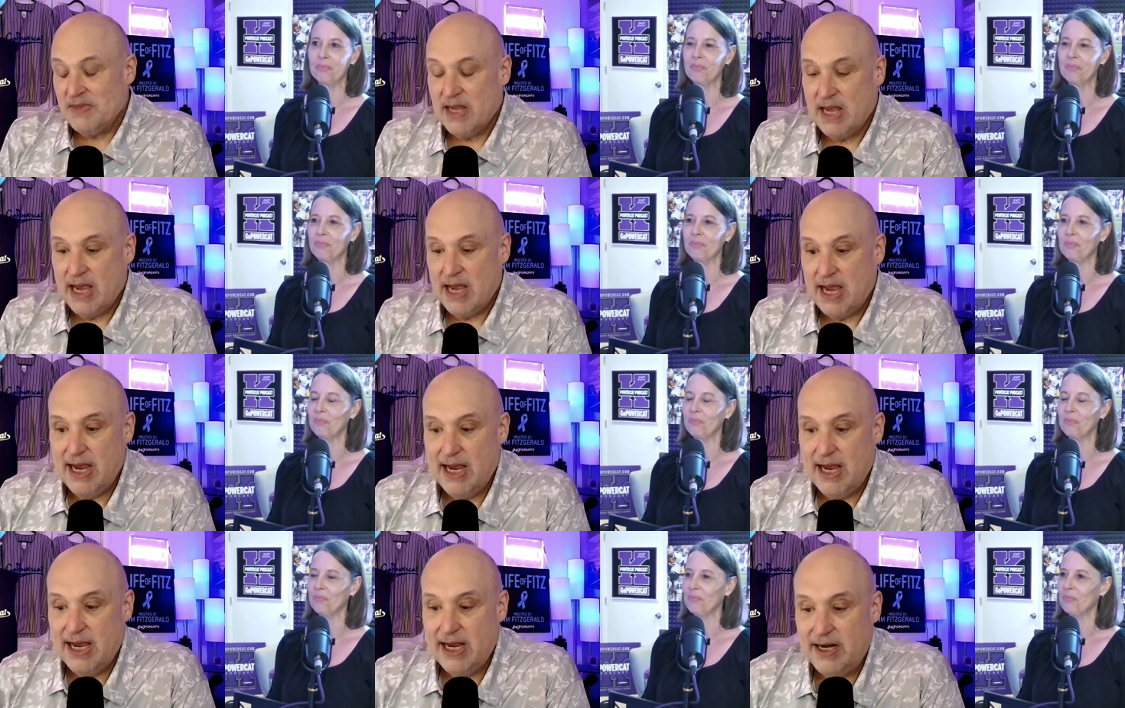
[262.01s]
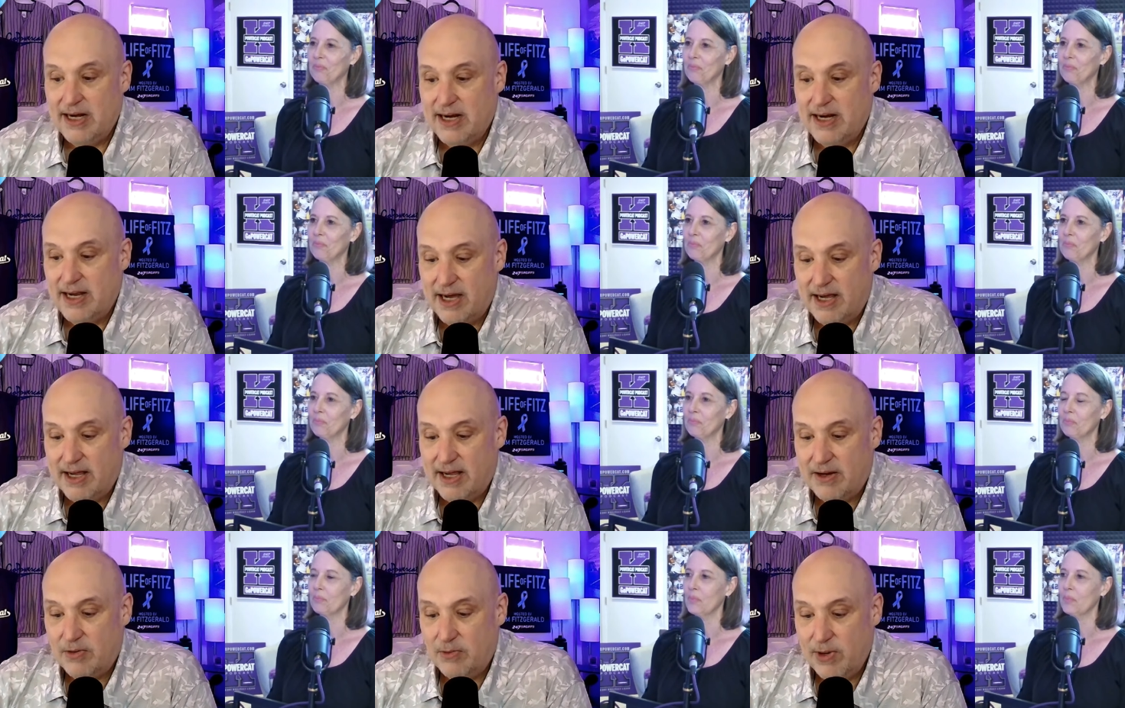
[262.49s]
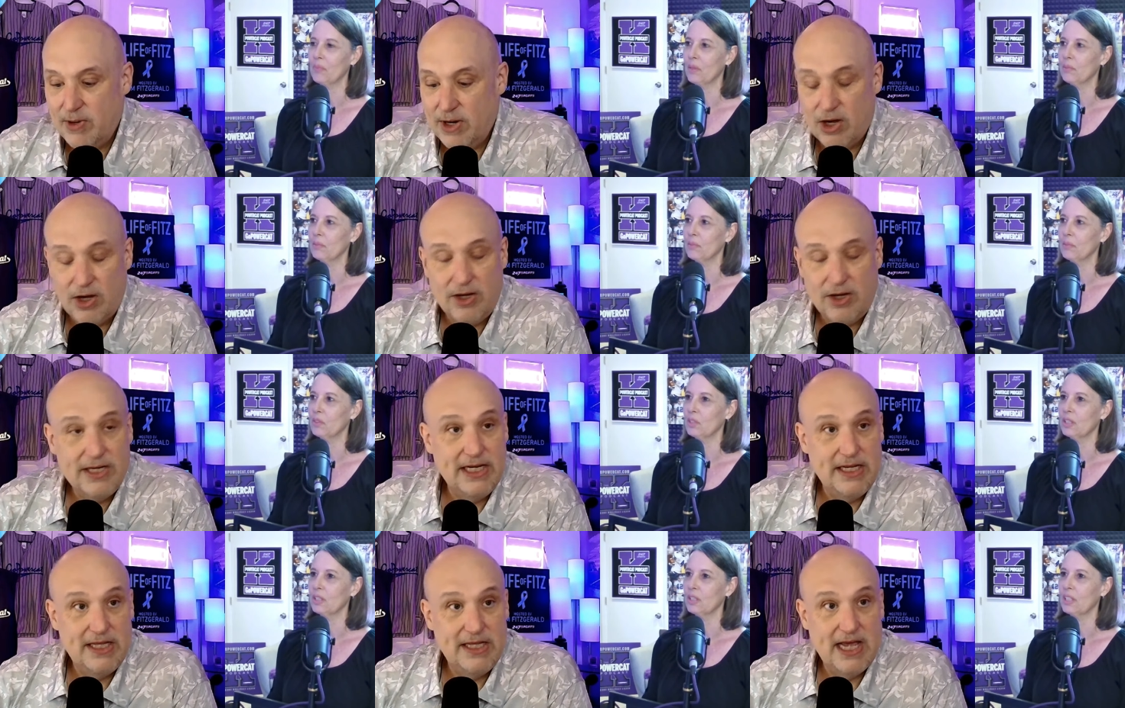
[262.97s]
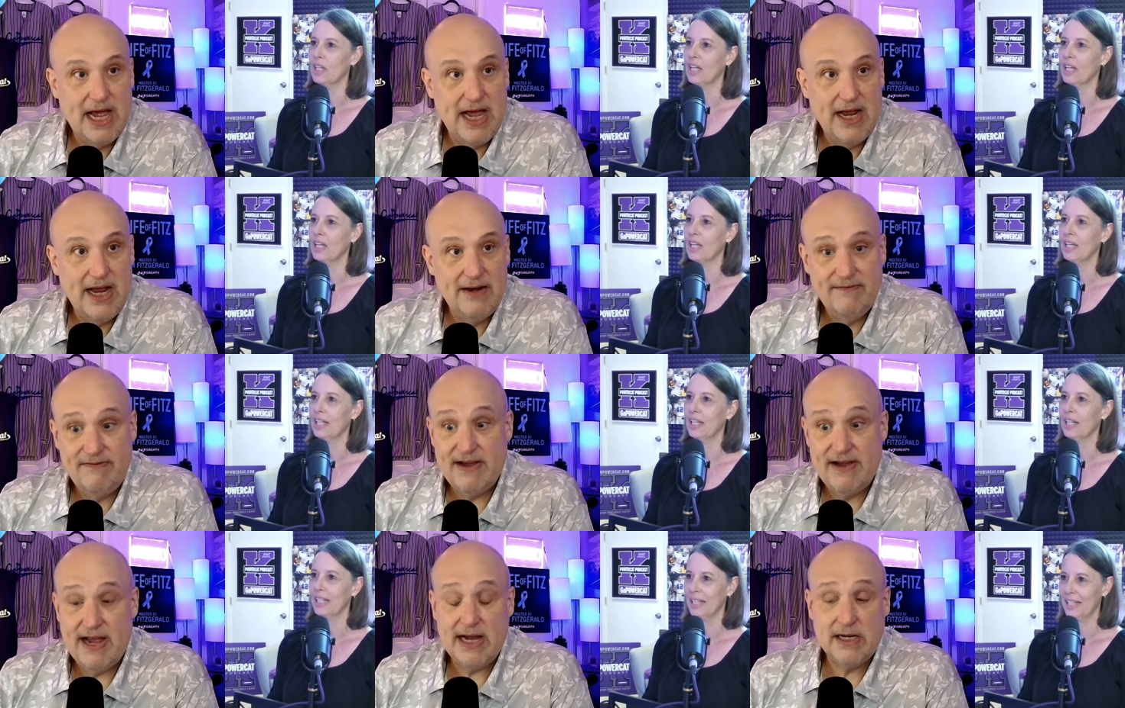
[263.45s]
Speaker 1: And uh, we all did that.
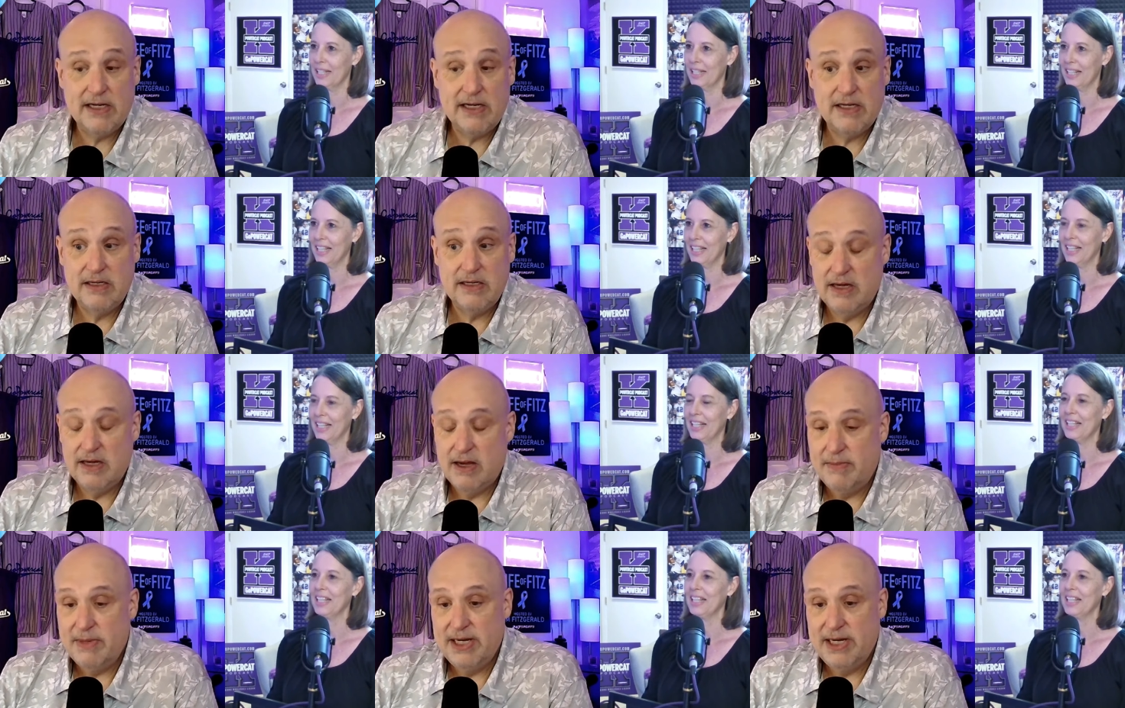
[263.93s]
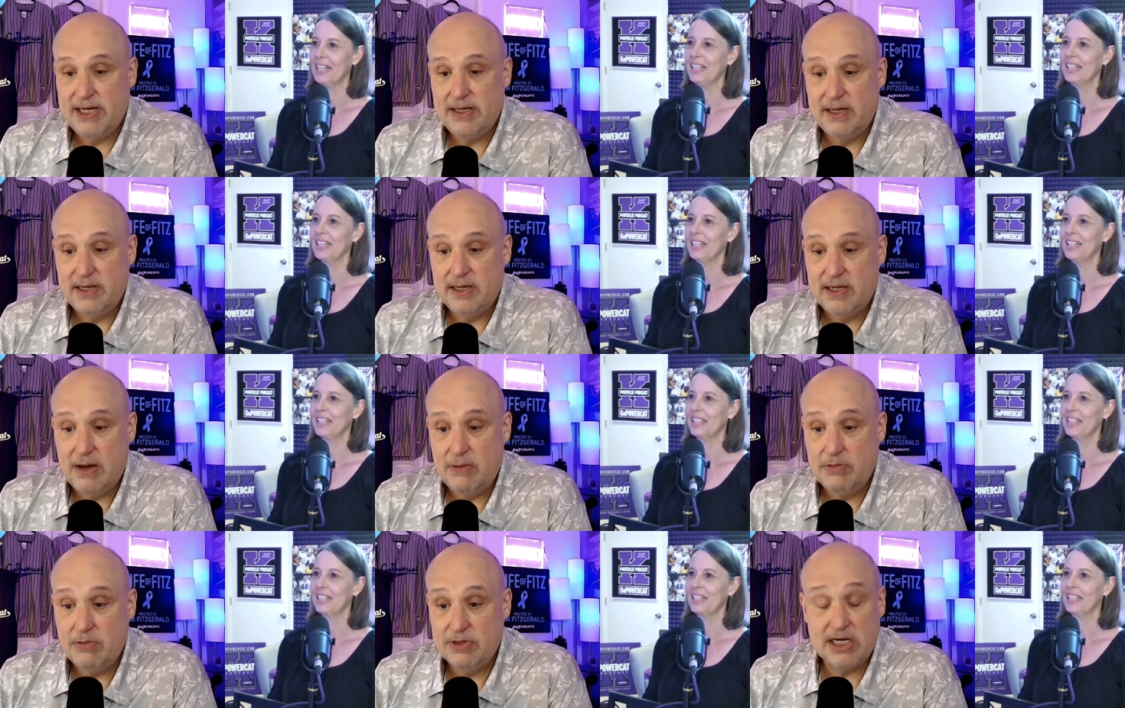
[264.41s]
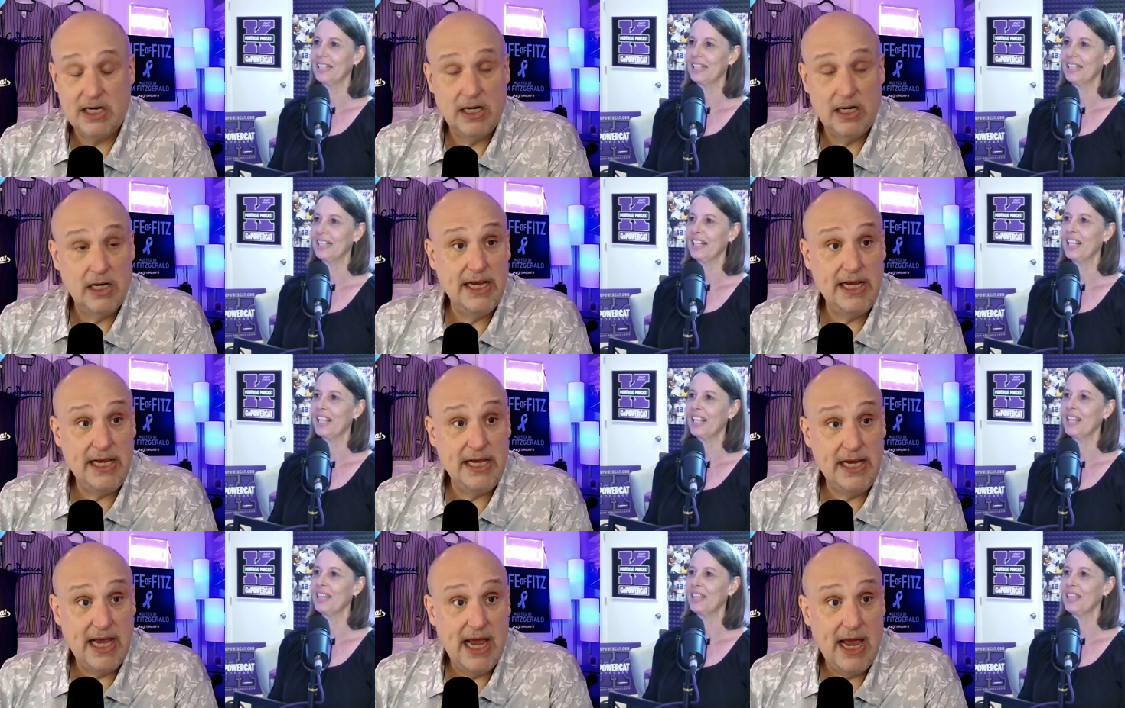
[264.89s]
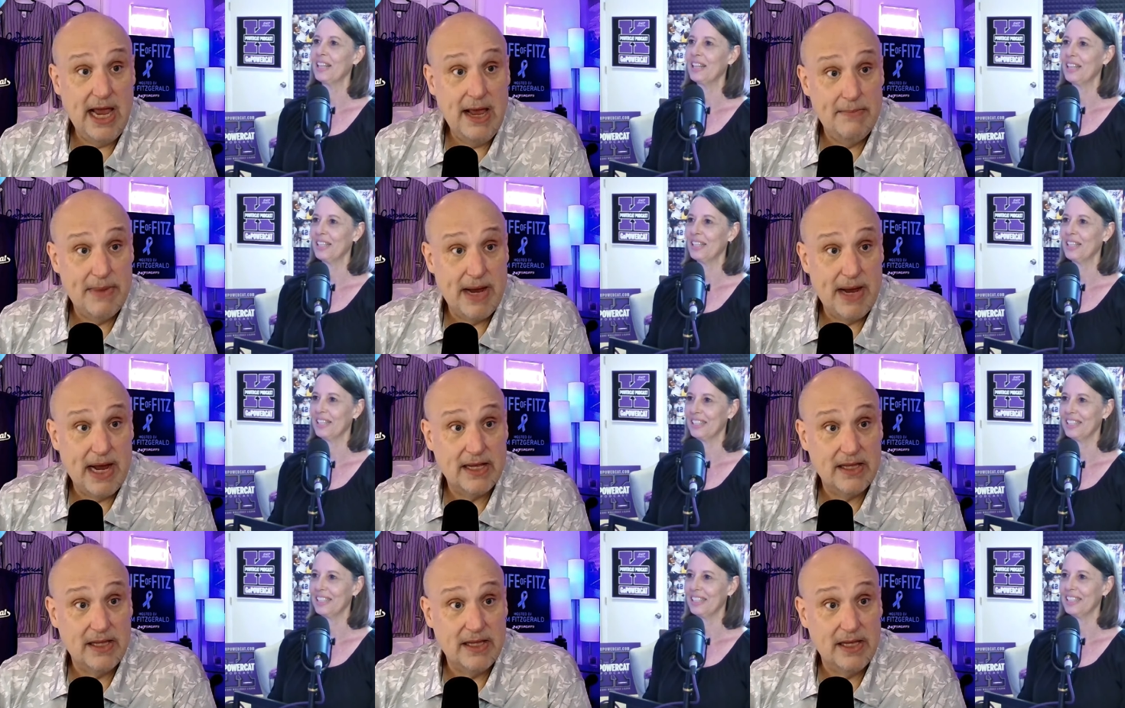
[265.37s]
In fact, I mean, that was an elite camp
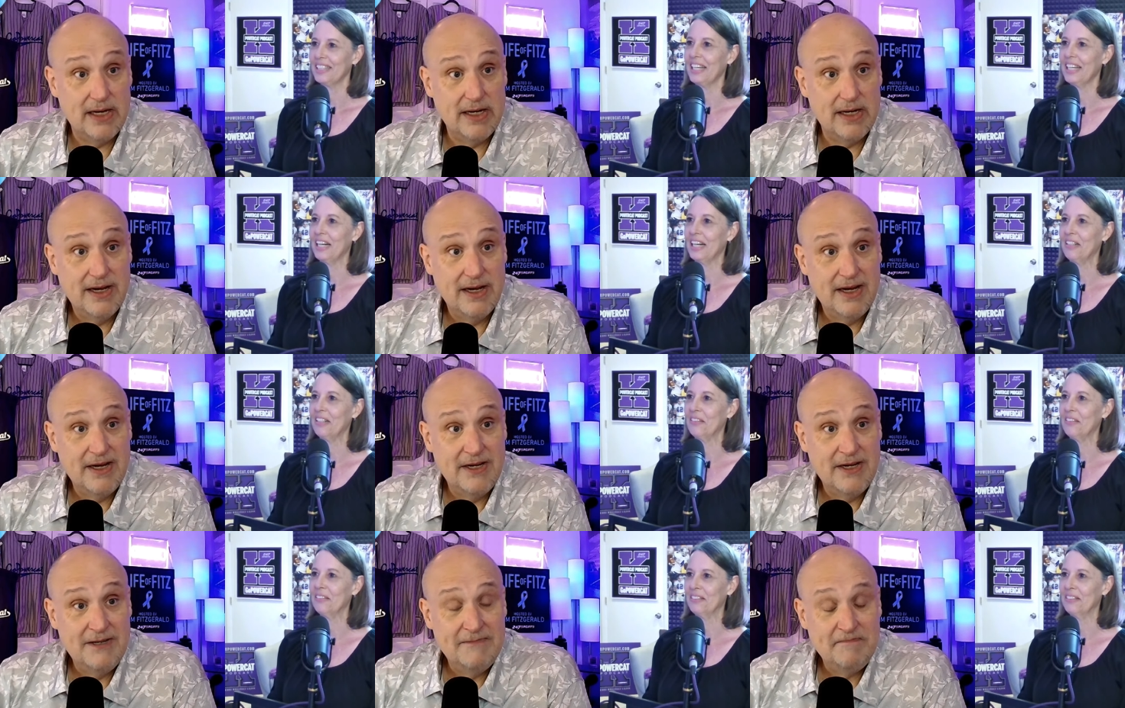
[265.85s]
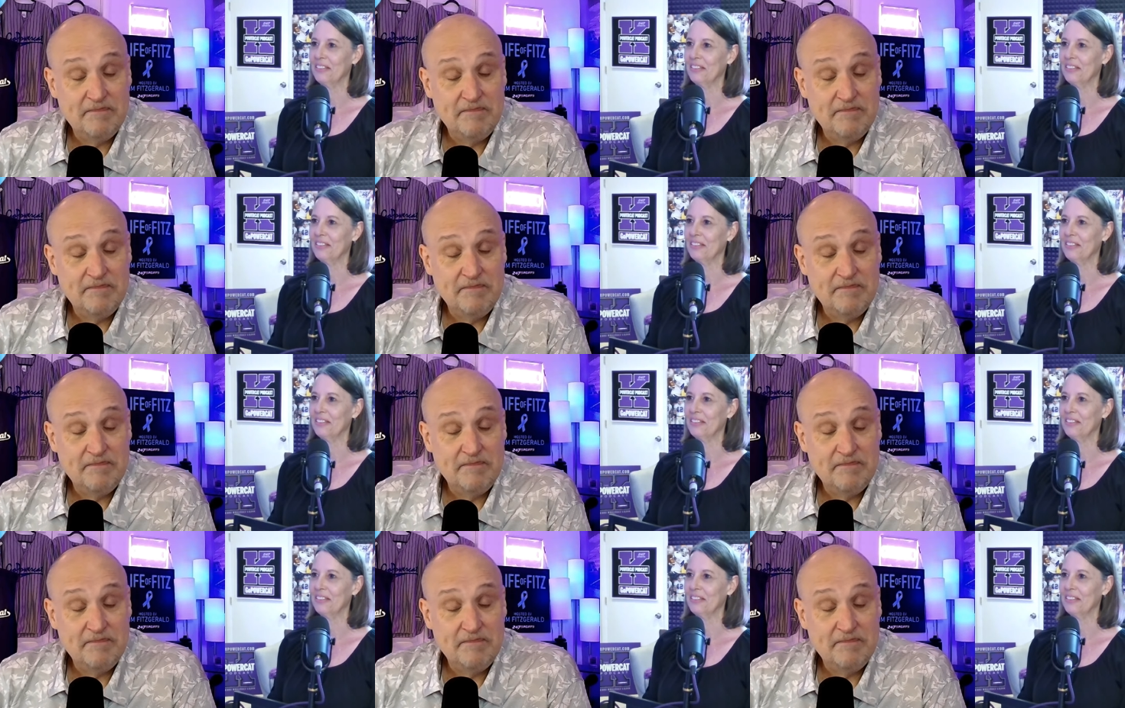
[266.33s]
back then. Yeah.